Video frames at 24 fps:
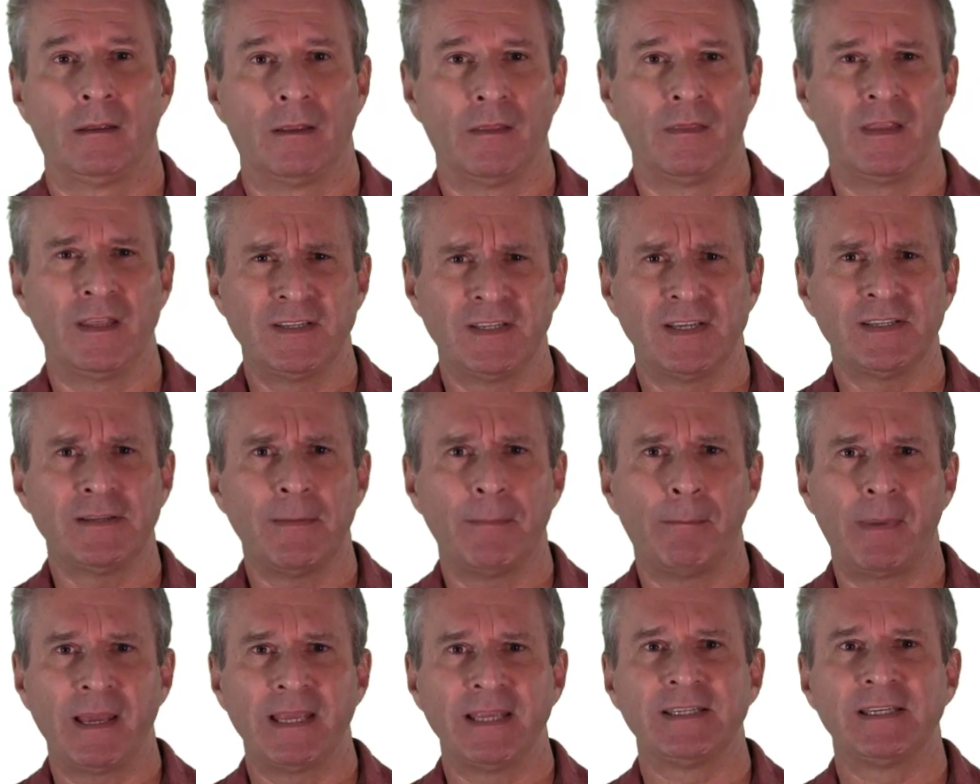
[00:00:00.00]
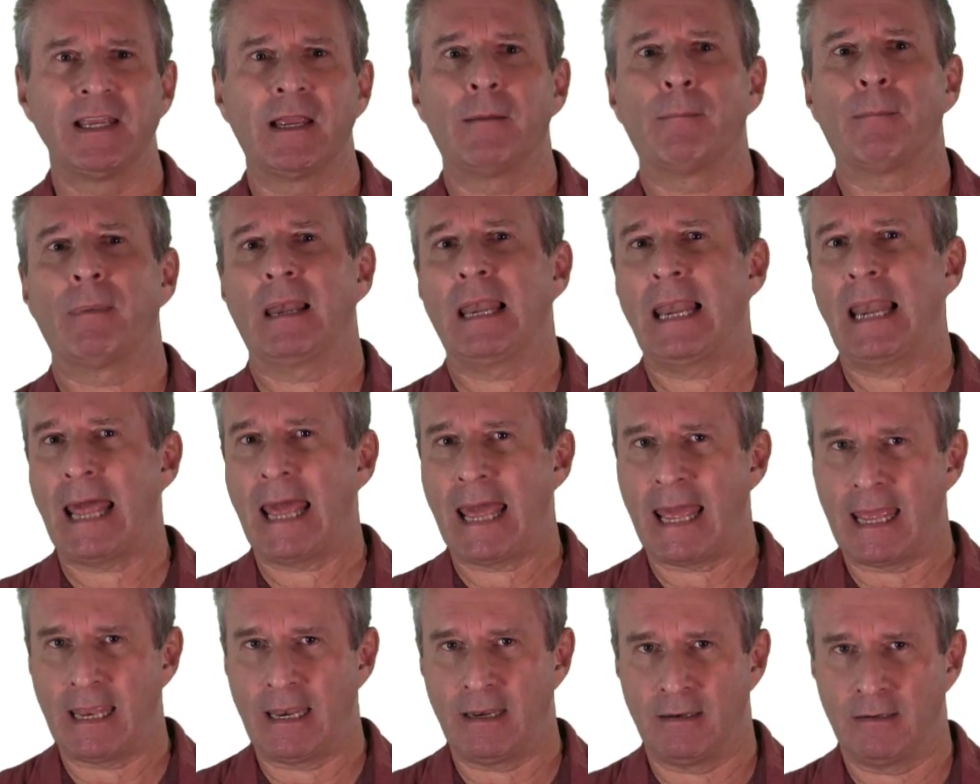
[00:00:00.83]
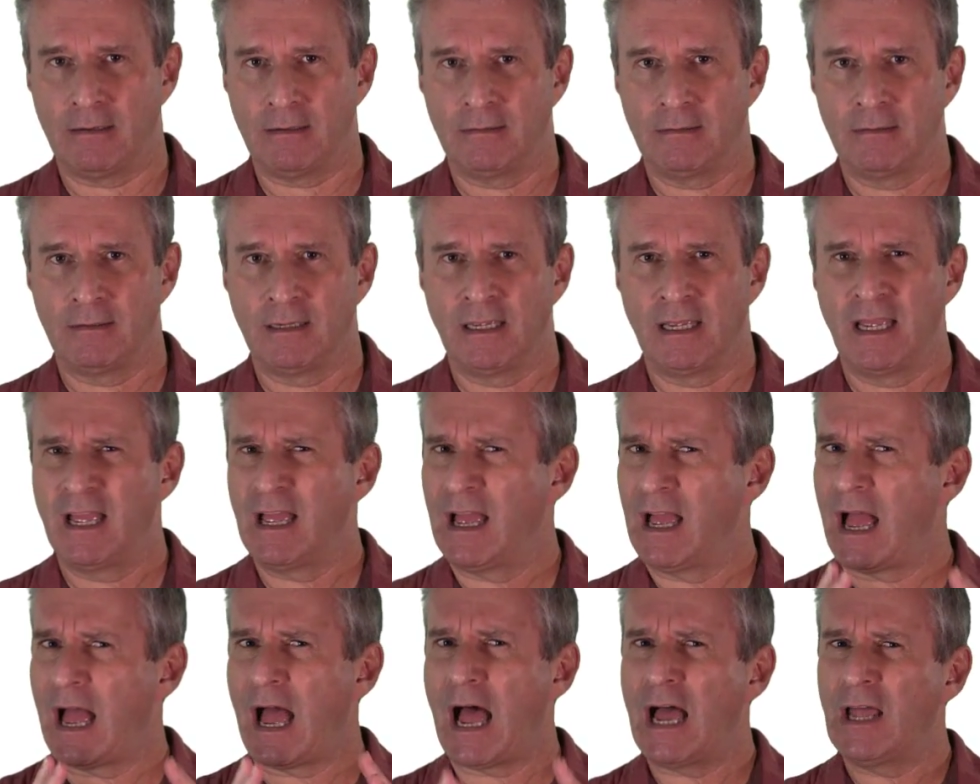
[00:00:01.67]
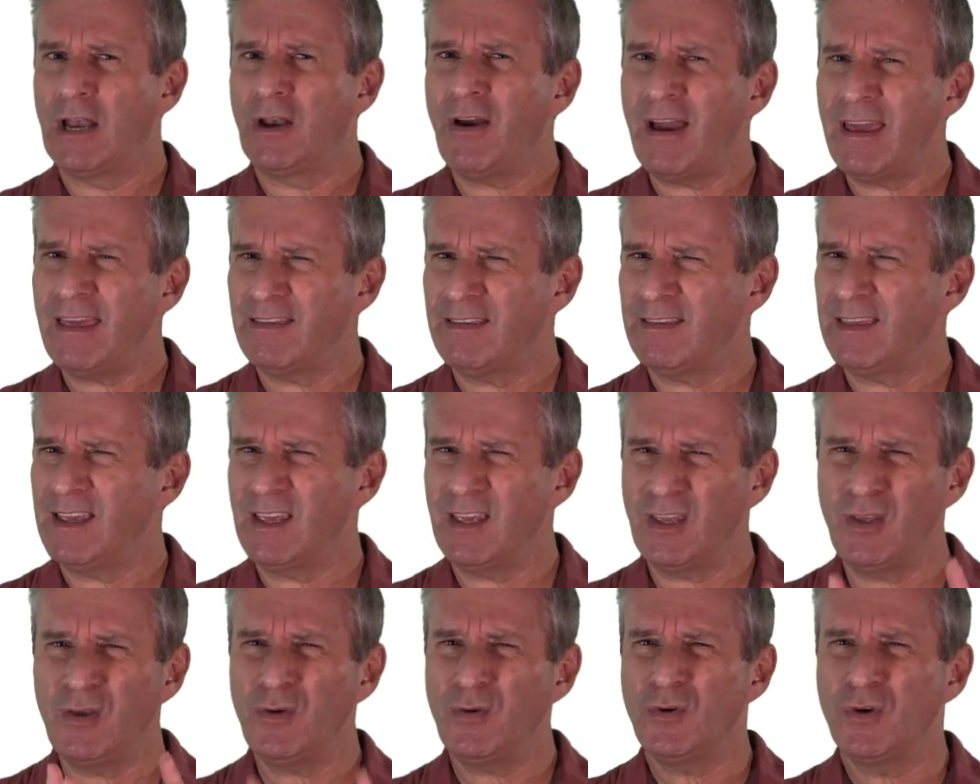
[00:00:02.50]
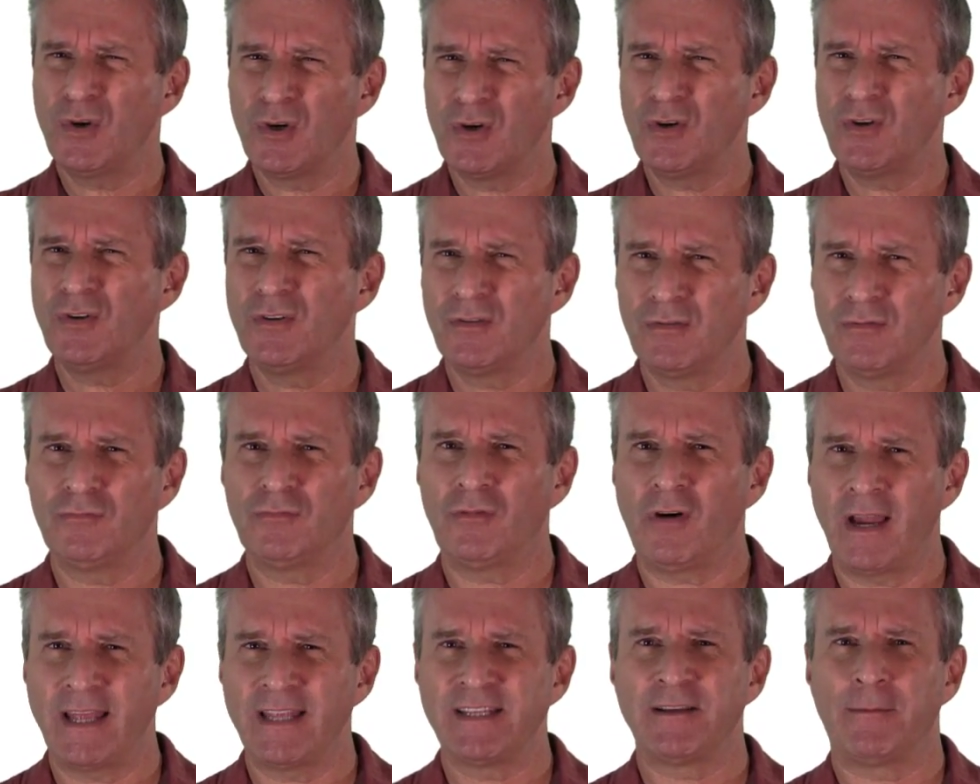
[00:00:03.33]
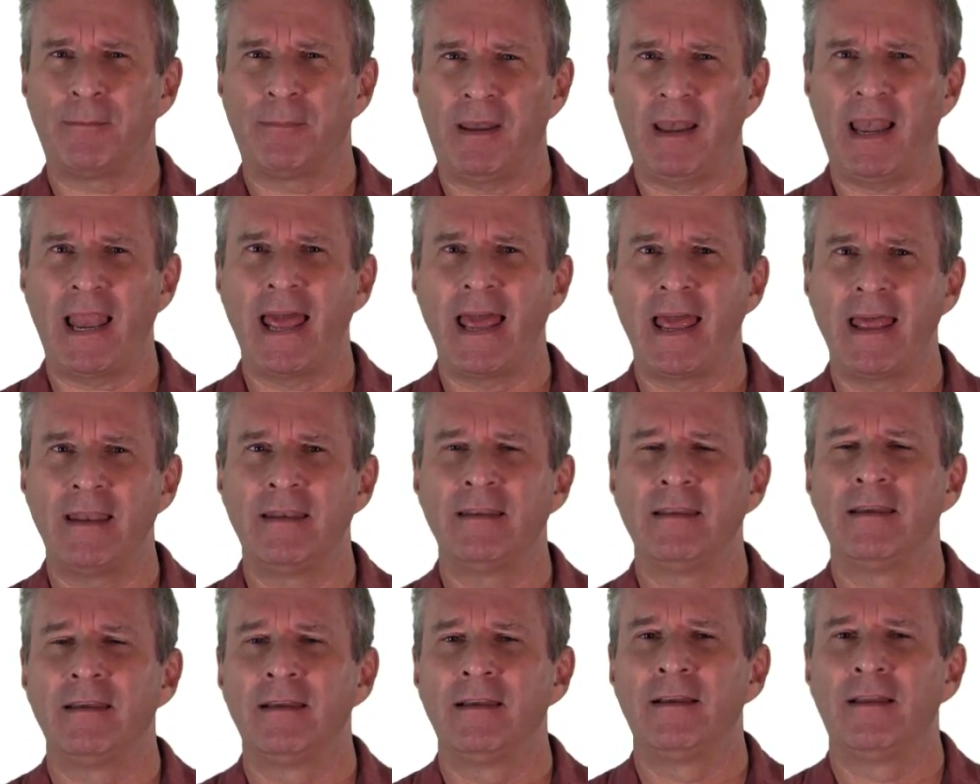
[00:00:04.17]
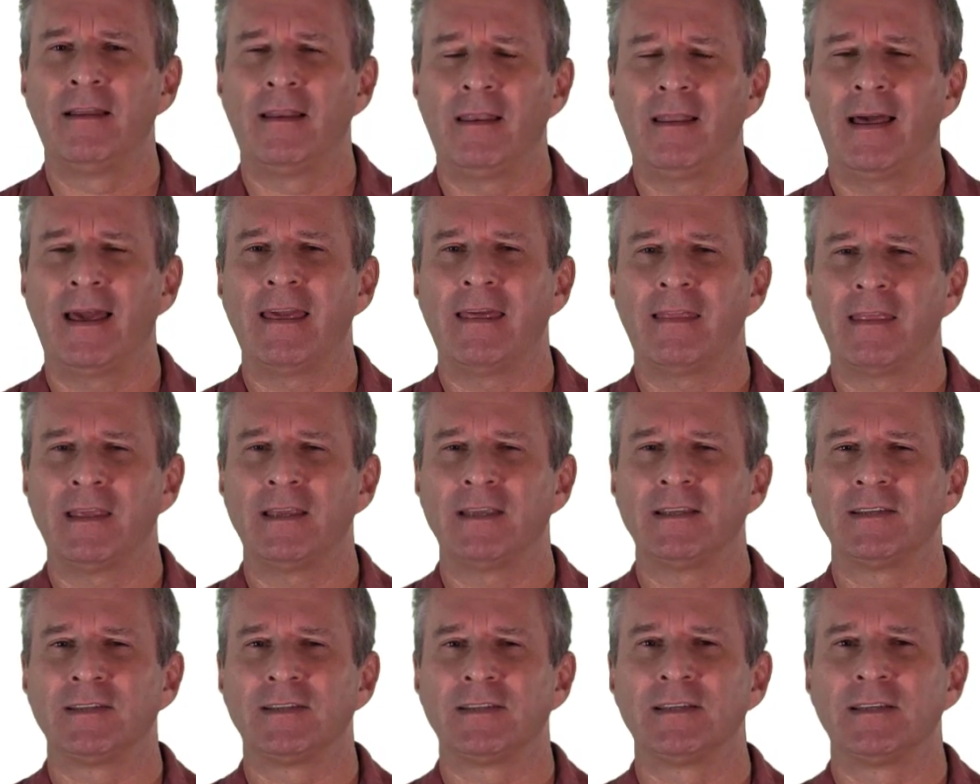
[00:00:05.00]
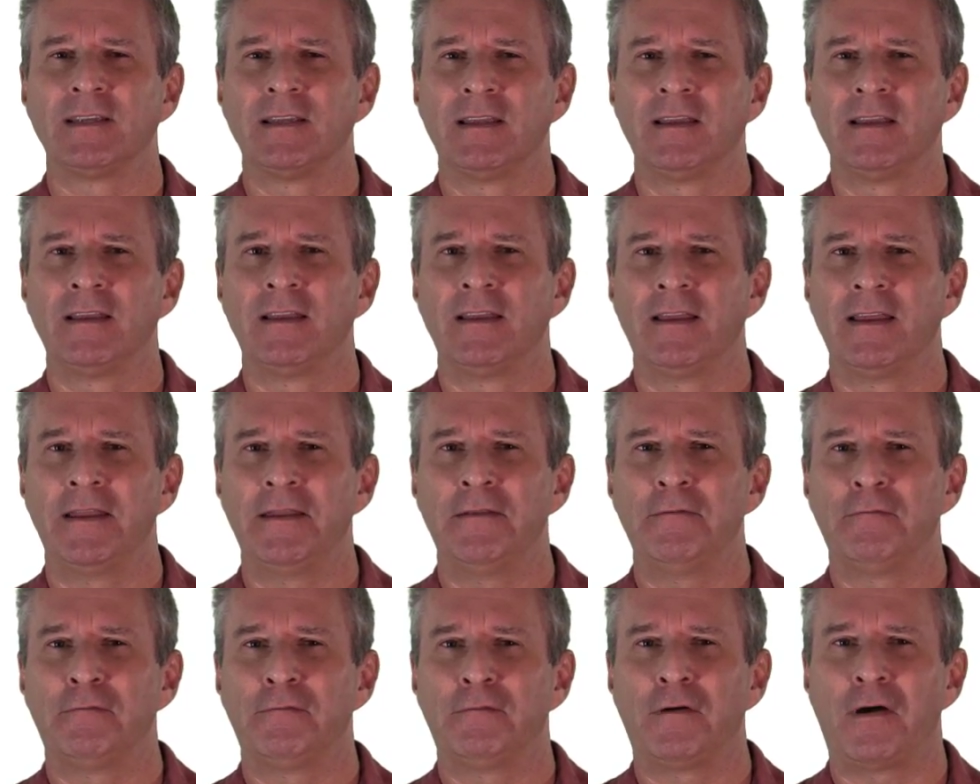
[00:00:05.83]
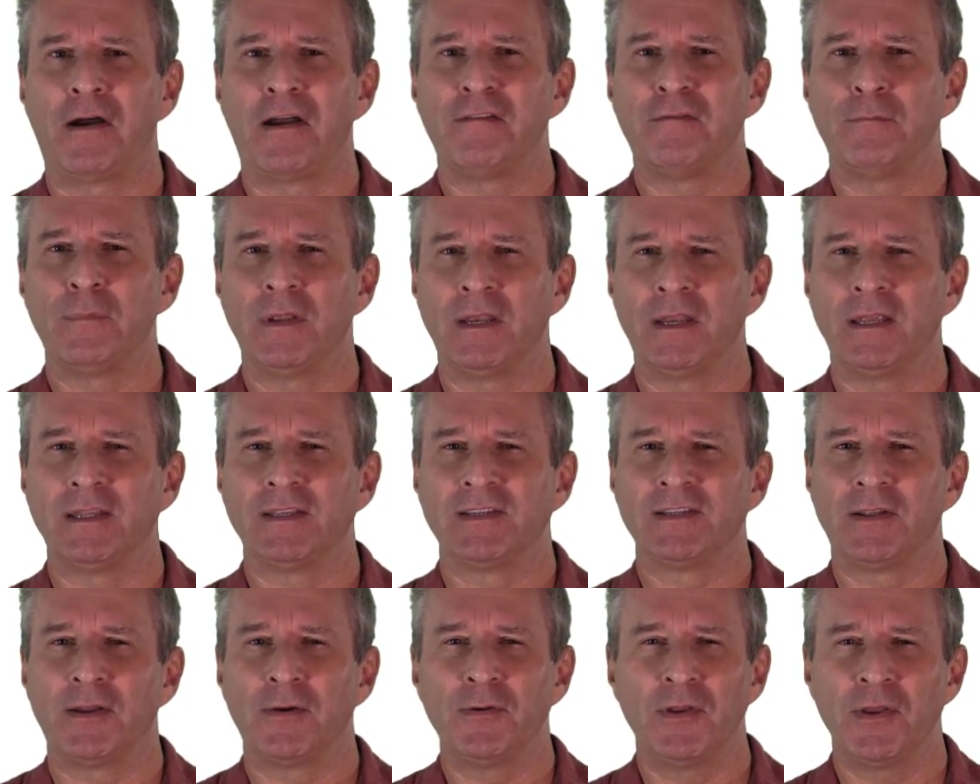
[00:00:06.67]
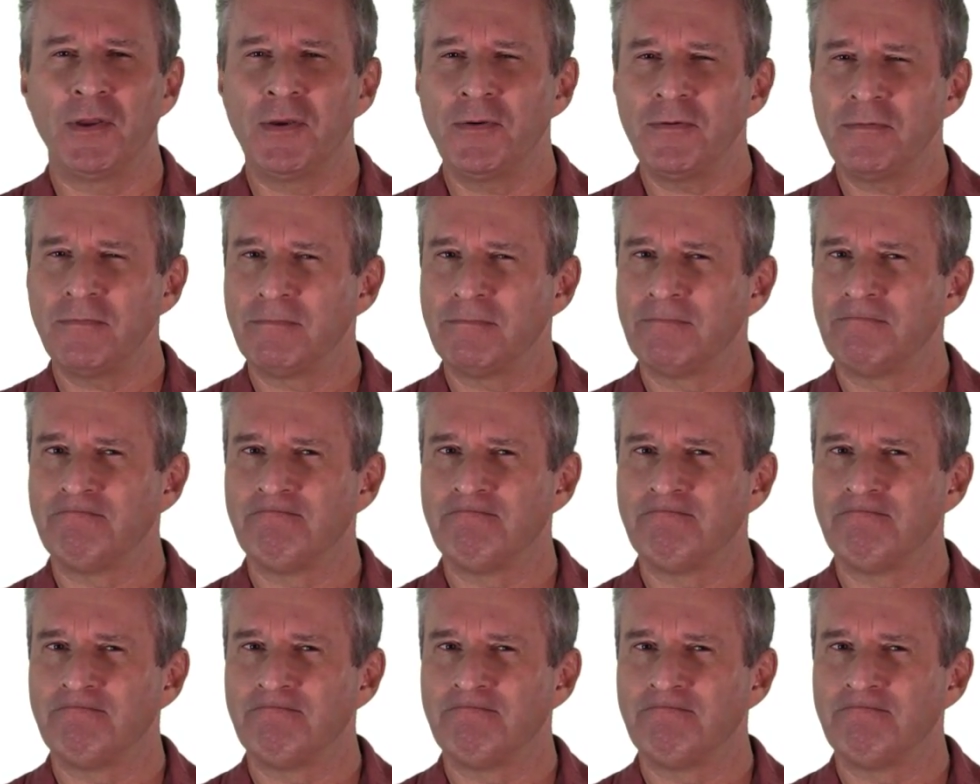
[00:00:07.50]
This is a basic plan, and I think you could write a plan like this in 5 minutes, don't you?